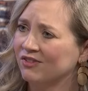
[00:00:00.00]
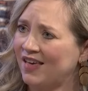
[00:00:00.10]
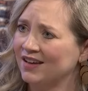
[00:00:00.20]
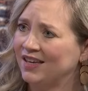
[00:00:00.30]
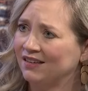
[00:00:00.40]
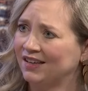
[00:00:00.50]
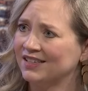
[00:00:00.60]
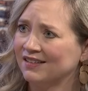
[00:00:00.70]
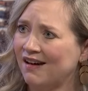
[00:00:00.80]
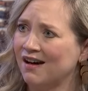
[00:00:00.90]
for that healing
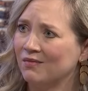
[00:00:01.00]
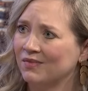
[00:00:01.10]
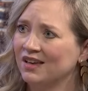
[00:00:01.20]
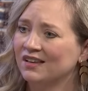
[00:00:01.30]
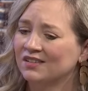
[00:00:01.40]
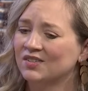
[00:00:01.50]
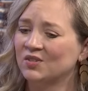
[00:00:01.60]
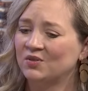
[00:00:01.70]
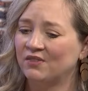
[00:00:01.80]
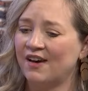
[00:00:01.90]
to come.
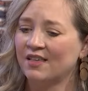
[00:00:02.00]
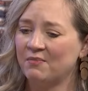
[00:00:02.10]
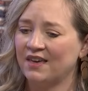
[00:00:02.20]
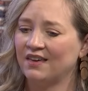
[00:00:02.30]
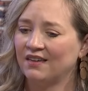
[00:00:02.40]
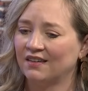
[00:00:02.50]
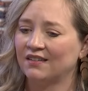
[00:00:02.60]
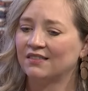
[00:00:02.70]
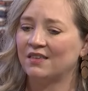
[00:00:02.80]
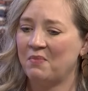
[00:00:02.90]
So developing
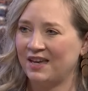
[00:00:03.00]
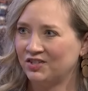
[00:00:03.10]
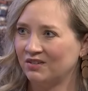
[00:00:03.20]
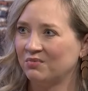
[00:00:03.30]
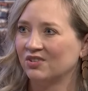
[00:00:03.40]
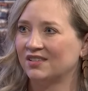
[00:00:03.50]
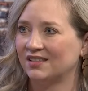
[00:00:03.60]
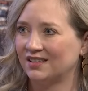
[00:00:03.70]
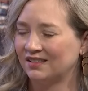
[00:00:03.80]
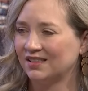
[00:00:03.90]
the patient
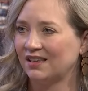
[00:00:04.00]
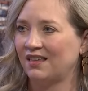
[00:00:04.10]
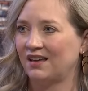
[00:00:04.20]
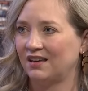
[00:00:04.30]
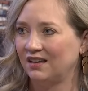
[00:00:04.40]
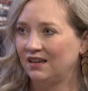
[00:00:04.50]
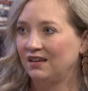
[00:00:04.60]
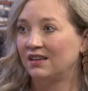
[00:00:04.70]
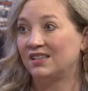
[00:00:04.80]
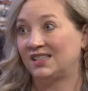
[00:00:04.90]
persistence, I think,
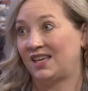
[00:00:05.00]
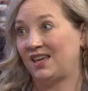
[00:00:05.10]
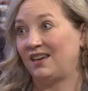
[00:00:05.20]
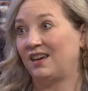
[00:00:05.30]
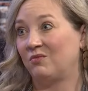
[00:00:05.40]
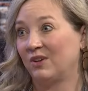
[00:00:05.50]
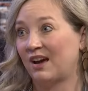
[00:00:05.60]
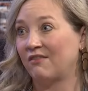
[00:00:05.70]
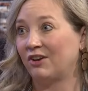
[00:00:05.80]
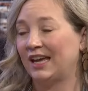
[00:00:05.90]
is key in
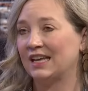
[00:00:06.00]
recovery.